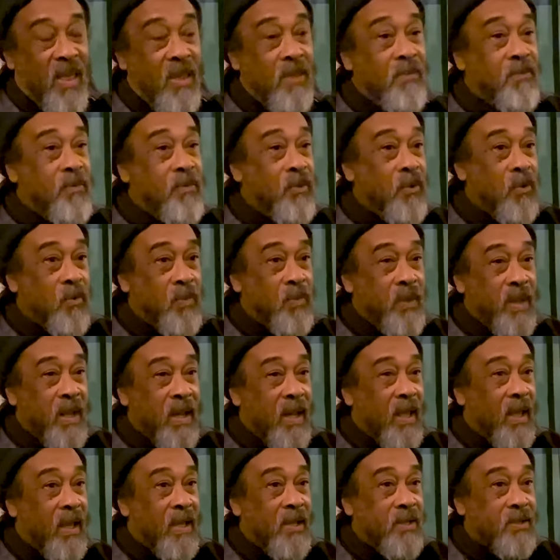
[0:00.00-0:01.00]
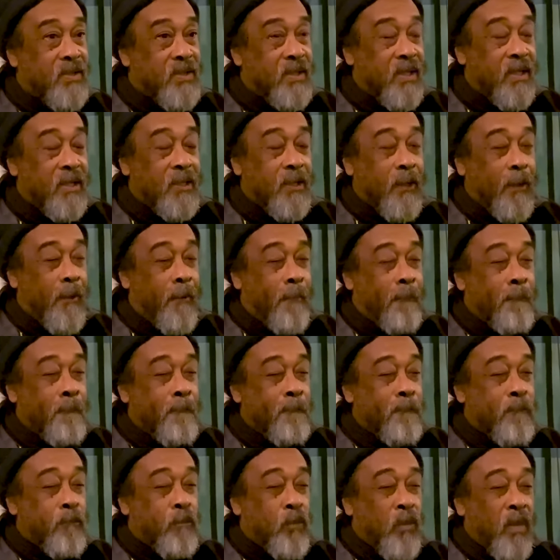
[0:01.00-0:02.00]
If you realize that
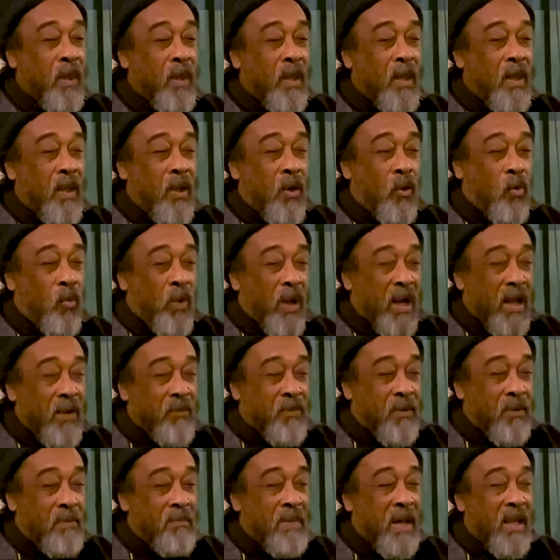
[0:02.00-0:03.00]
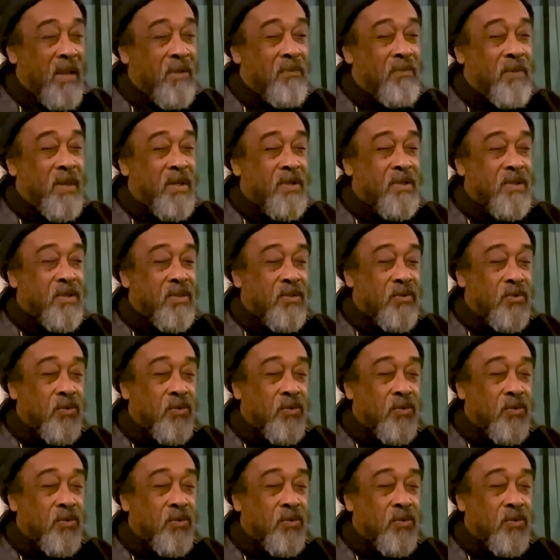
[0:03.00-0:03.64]
whatever manifests